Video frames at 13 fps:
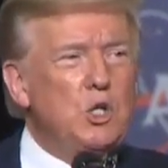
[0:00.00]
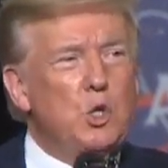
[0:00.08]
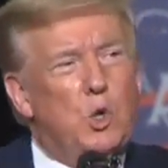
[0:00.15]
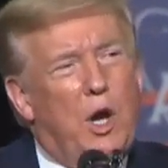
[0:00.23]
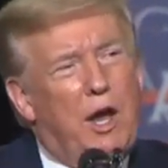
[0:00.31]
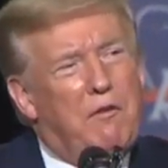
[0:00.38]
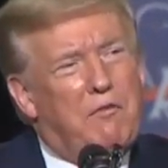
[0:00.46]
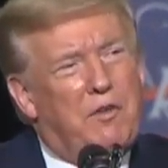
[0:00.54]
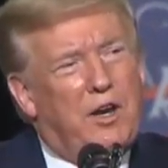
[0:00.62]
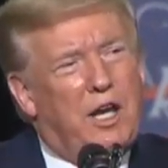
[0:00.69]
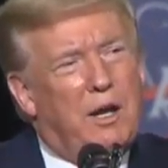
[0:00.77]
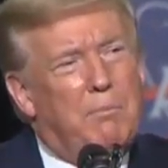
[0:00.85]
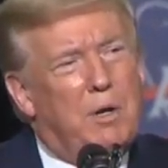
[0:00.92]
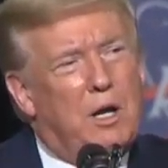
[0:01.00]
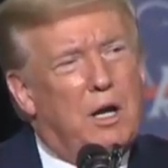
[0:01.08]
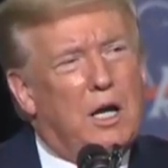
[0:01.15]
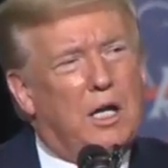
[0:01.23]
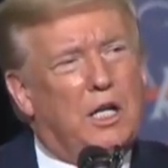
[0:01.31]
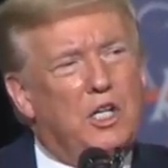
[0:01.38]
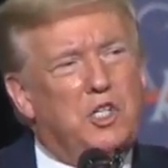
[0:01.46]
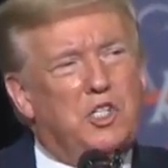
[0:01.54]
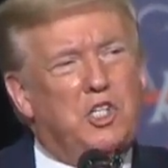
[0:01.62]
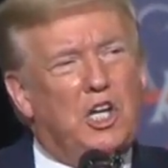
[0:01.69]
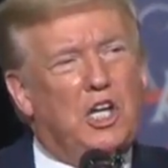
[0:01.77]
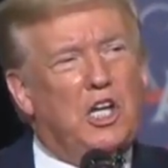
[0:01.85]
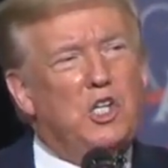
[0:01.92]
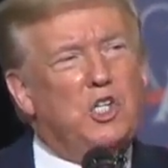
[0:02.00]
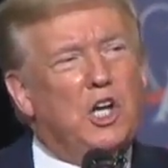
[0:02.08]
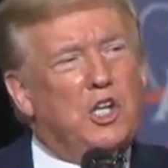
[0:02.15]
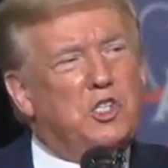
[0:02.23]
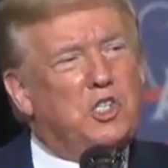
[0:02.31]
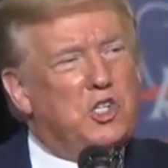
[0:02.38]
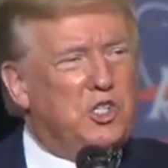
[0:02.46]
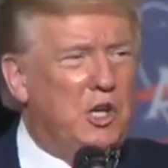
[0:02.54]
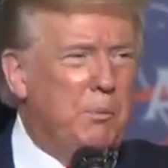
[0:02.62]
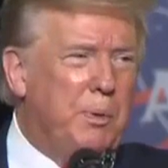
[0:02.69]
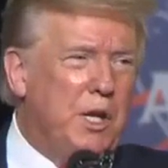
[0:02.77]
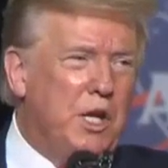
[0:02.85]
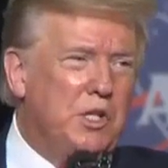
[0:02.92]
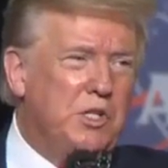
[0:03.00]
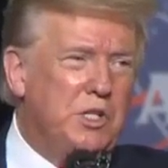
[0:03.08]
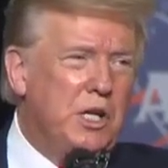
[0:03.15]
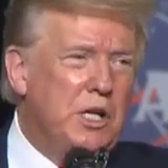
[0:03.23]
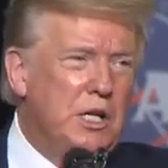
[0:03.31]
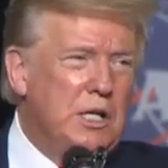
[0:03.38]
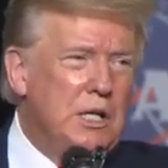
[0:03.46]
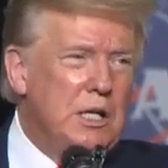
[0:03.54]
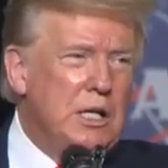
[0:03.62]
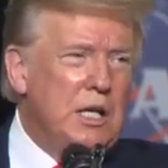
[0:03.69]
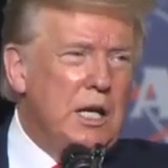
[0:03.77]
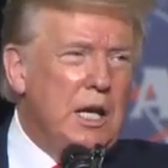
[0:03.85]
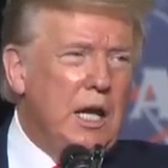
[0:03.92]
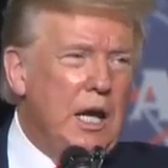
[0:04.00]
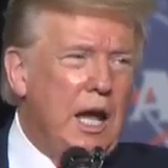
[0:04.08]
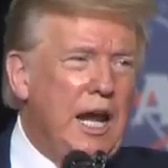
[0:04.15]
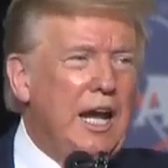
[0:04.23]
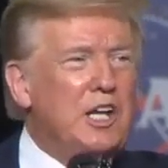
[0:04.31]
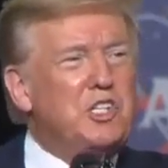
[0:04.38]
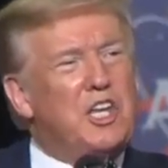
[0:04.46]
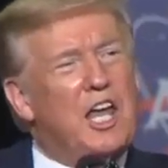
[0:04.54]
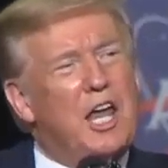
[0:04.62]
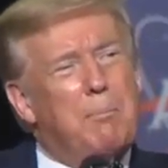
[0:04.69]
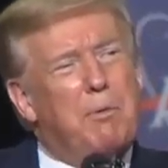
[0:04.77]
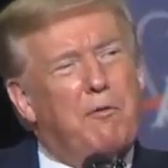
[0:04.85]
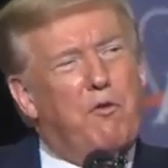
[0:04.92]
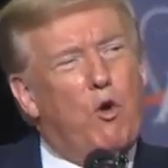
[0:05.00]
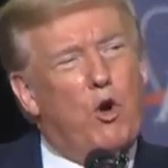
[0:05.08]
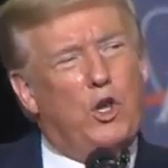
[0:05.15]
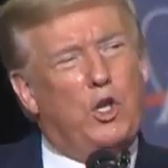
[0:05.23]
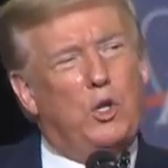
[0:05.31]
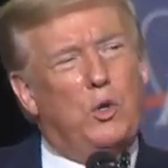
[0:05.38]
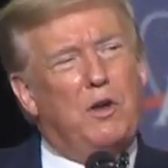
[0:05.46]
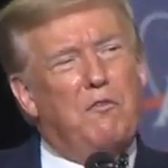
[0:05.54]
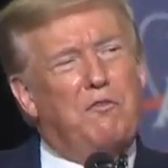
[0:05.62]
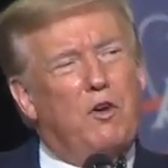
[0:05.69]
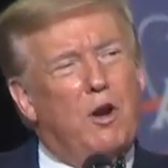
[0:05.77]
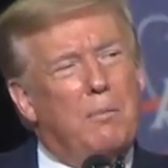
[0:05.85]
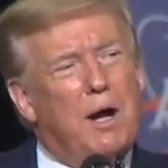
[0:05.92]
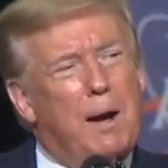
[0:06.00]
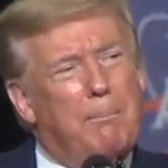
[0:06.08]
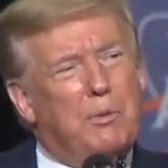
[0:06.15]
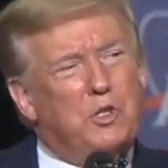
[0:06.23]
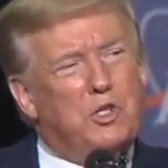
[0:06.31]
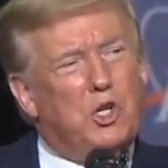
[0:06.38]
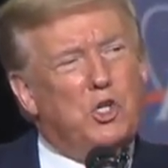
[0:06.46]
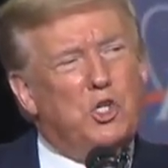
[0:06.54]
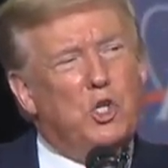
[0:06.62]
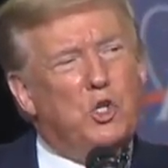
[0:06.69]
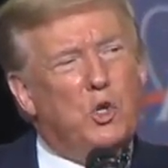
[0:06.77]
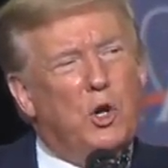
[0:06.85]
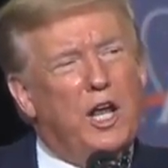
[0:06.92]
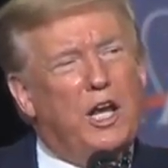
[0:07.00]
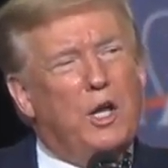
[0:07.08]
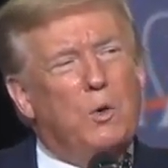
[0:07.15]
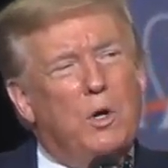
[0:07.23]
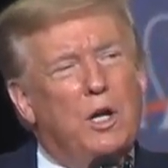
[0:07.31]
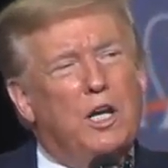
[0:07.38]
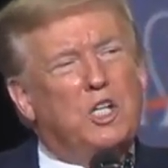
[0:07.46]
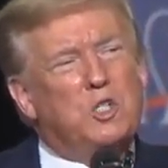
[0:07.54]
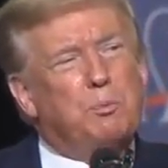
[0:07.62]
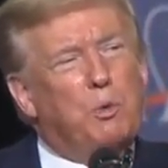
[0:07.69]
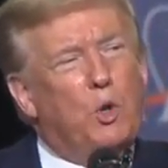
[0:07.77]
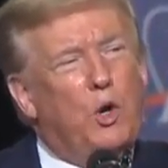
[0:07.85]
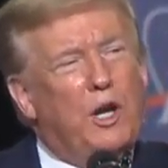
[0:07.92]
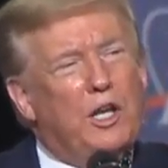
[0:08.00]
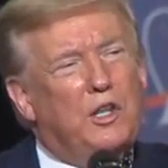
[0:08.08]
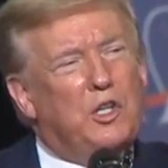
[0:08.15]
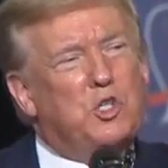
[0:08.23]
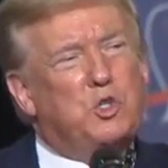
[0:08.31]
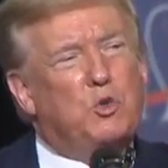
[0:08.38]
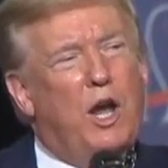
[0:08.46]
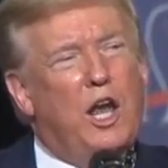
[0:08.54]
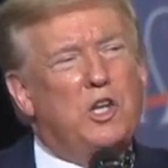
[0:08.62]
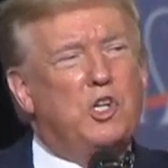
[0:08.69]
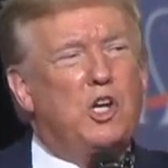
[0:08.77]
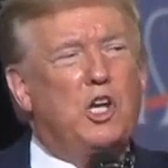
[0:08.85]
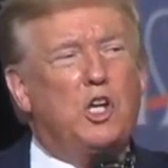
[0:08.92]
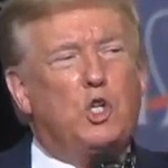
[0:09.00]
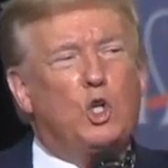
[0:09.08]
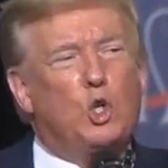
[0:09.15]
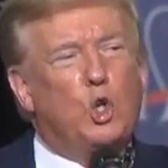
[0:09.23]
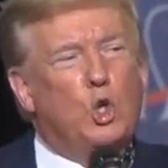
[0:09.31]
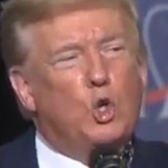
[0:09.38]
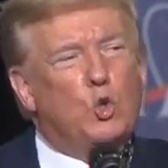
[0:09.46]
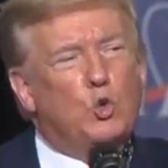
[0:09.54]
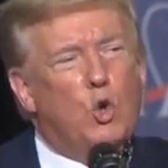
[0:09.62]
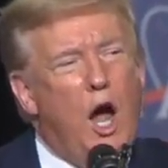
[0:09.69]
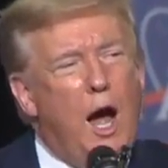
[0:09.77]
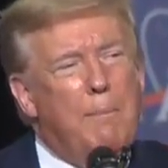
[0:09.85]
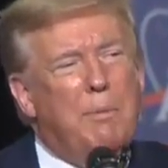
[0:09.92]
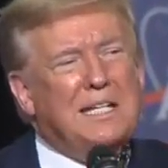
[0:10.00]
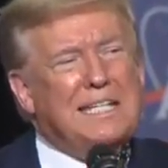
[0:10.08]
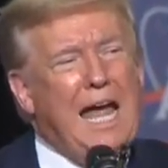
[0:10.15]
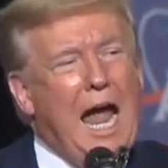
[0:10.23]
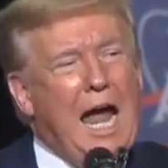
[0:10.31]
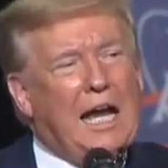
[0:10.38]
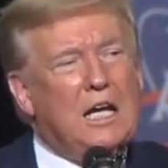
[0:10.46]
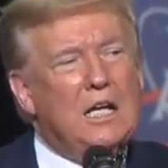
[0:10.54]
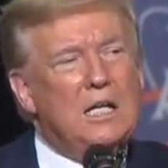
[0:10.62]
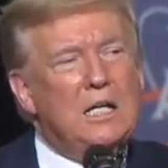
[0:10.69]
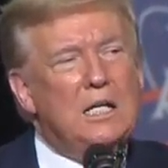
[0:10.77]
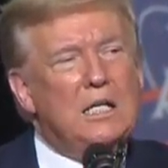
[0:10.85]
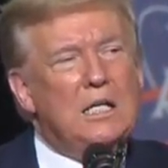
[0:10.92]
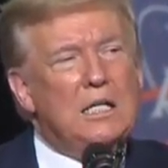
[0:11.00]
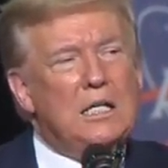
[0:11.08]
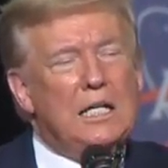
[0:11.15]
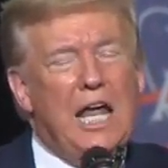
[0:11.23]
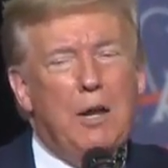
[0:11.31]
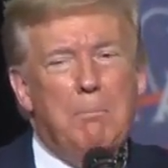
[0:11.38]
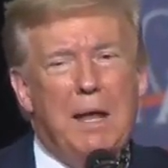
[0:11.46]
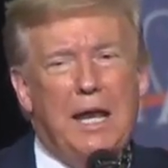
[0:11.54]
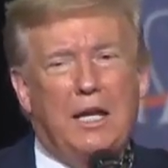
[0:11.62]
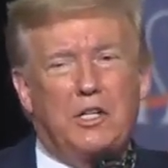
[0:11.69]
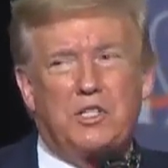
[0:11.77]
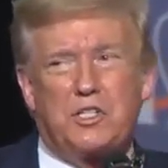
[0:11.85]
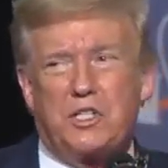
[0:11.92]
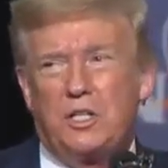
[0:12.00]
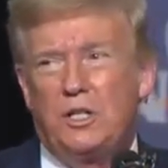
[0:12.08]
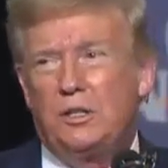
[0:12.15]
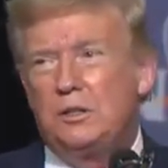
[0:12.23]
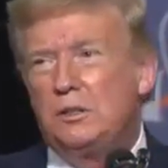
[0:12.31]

to every American seeking justice and peace, and I stand before you in firm opposition to anyone exploiting this tragedy to loot, rob, attack, and menace.